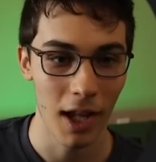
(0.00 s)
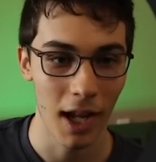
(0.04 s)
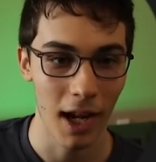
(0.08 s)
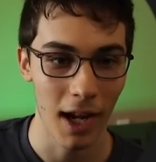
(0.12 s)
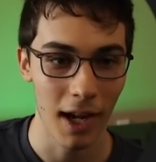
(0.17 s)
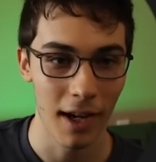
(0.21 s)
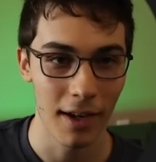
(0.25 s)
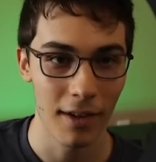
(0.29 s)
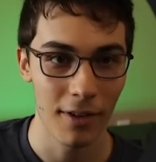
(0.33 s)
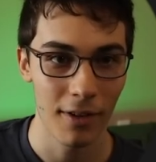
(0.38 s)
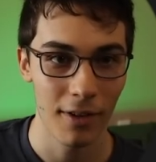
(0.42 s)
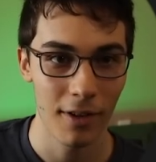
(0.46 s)
the
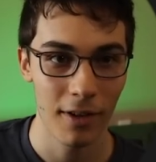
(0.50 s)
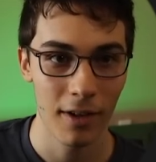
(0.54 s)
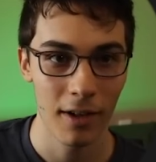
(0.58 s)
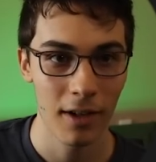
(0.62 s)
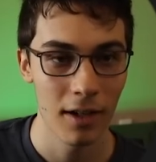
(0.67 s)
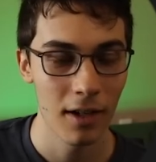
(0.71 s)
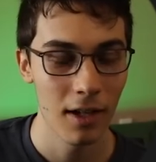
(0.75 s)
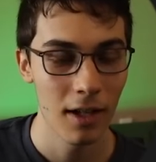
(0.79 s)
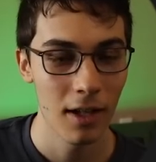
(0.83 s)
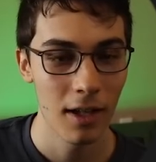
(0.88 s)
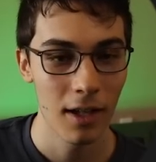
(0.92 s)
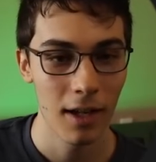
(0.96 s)

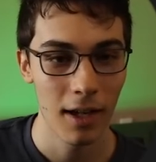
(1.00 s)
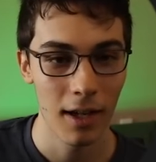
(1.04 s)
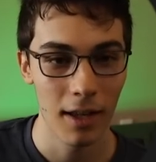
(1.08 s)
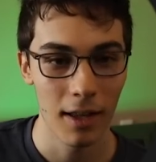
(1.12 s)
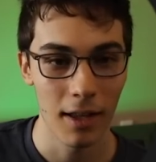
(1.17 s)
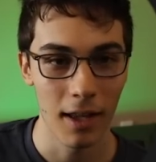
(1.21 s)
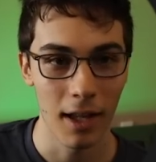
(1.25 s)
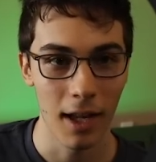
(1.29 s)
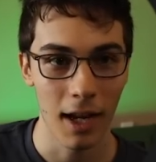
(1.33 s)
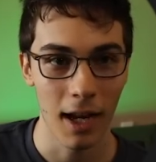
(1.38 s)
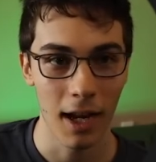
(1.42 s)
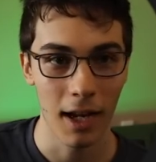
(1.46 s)
handler
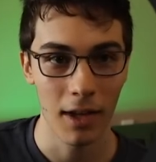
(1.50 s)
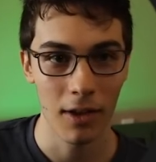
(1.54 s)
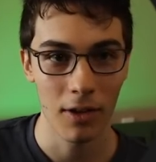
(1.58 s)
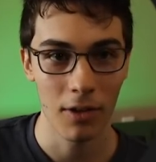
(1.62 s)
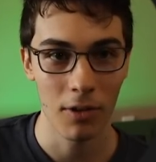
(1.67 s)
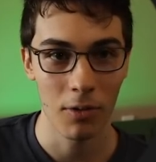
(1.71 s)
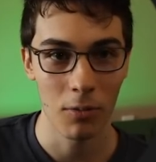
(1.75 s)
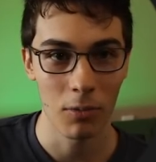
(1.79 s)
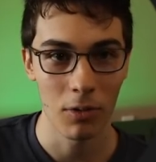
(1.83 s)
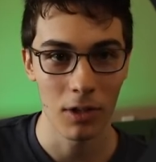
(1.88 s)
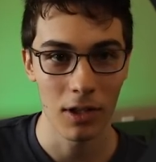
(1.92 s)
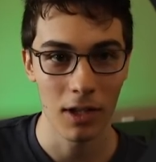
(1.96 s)
and the
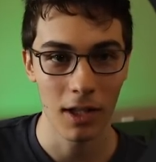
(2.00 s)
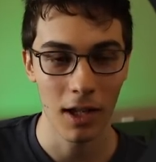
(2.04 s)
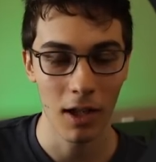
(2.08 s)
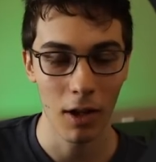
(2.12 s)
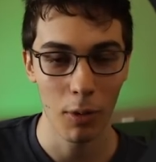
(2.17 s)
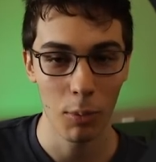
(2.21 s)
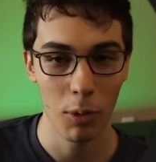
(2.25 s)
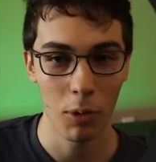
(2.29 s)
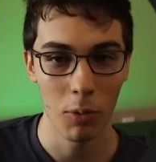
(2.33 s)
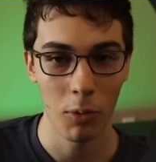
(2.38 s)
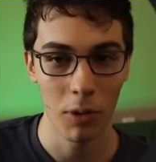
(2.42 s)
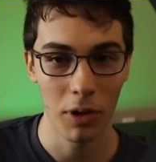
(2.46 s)
handler would
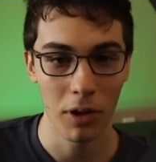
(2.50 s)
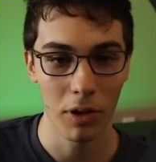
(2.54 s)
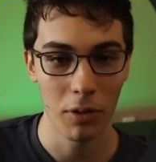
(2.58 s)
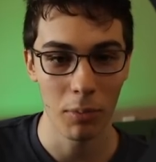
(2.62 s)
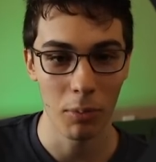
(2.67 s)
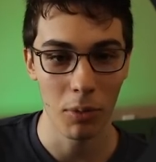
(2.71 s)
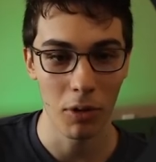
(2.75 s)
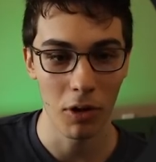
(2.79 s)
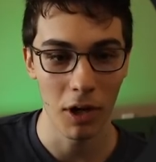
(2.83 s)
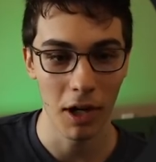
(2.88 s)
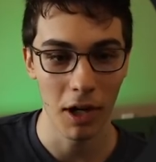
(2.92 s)
tell me what the